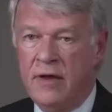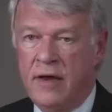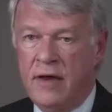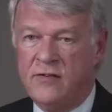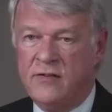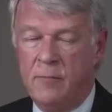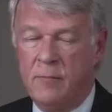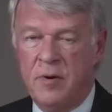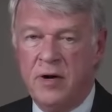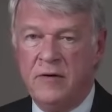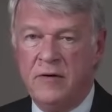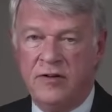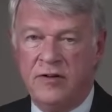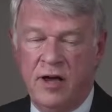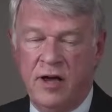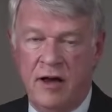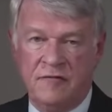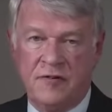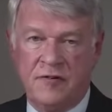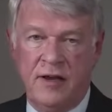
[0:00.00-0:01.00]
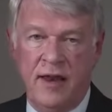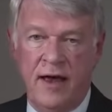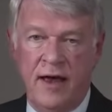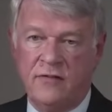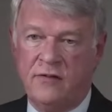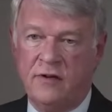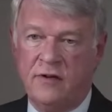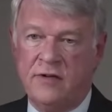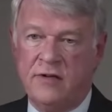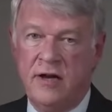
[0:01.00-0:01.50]
It's a bit of a tough
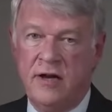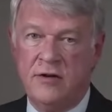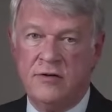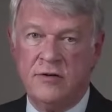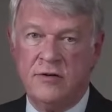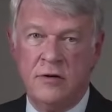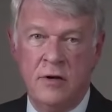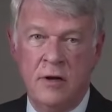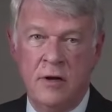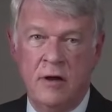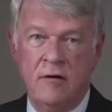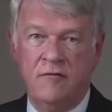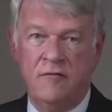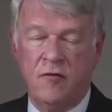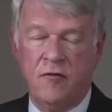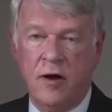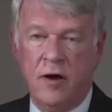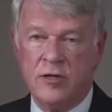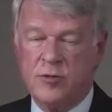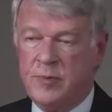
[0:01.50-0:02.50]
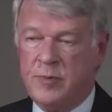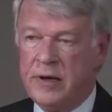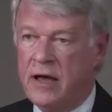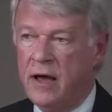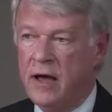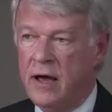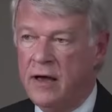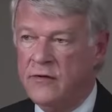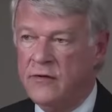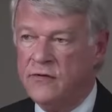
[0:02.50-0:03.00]
class to teach for us
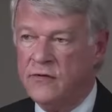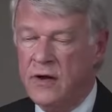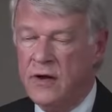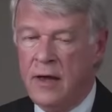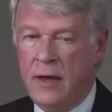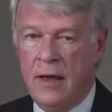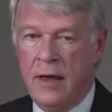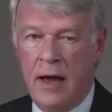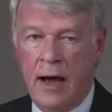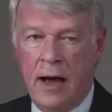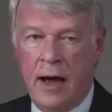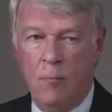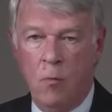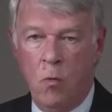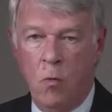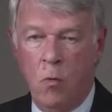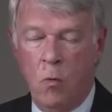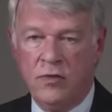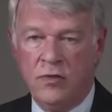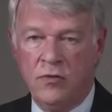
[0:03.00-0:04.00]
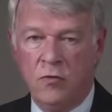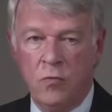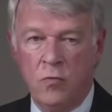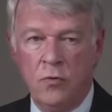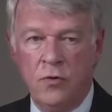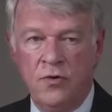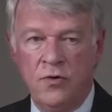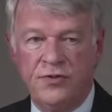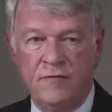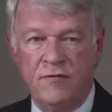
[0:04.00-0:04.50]
because what the
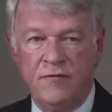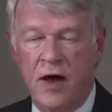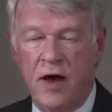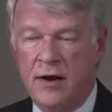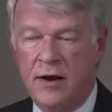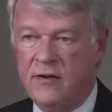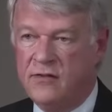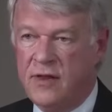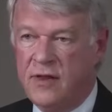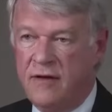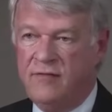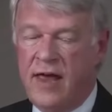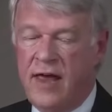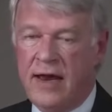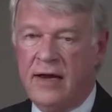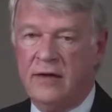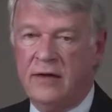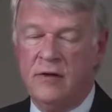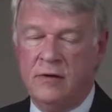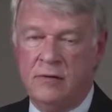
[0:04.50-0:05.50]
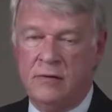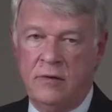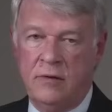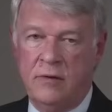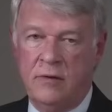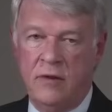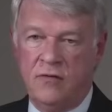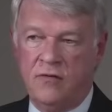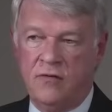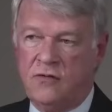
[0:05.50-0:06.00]
rules have done is they've taken
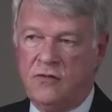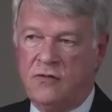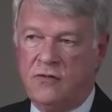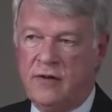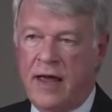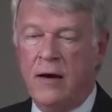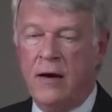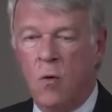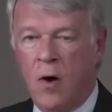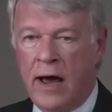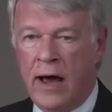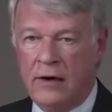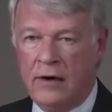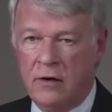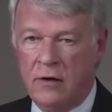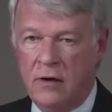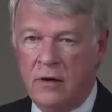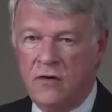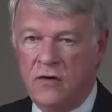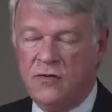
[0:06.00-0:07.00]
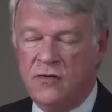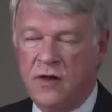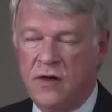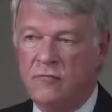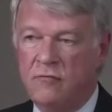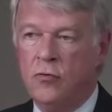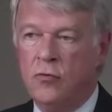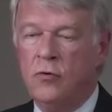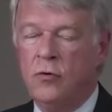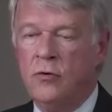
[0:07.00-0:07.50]
the statewide set
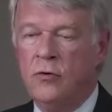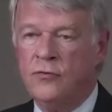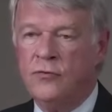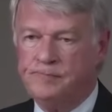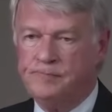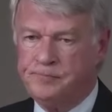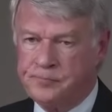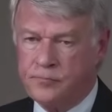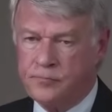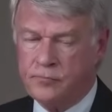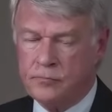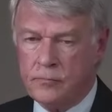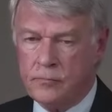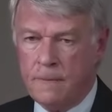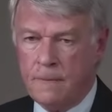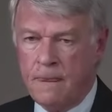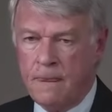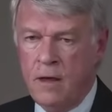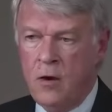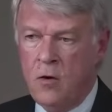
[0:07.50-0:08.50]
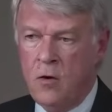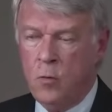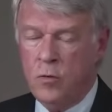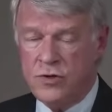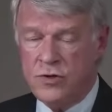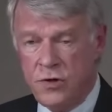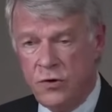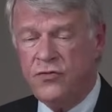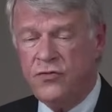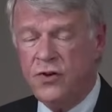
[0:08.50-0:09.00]
of rules,
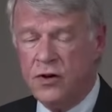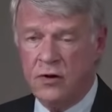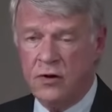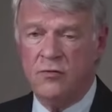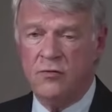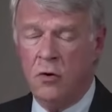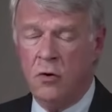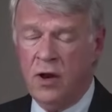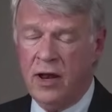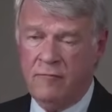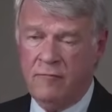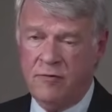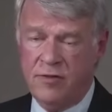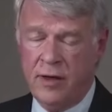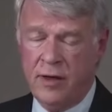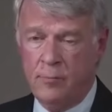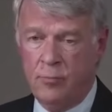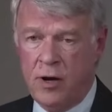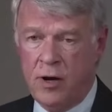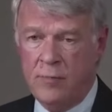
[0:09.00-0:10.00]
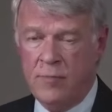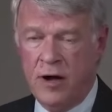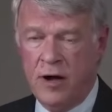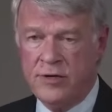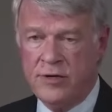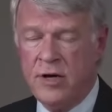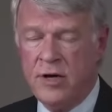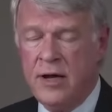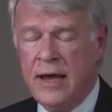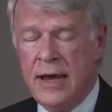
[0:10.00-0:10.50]
which used to control everything pretty
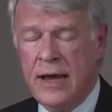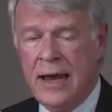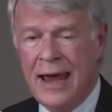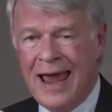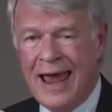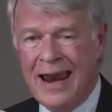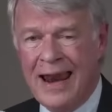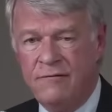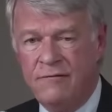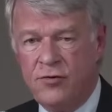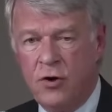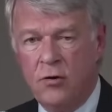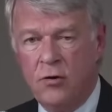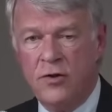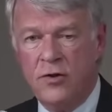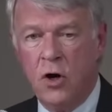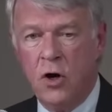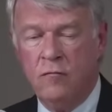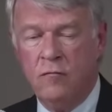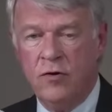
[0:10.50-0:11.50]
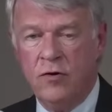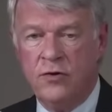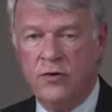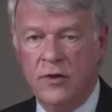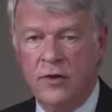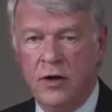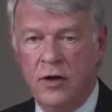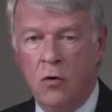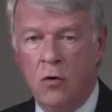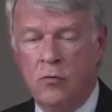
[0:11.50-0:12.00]
much, and have turned it over to
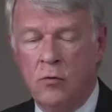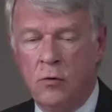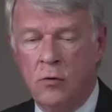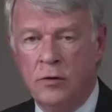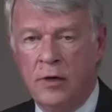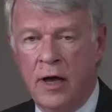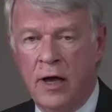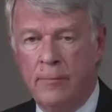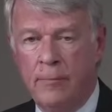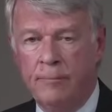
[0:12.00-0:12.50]
the local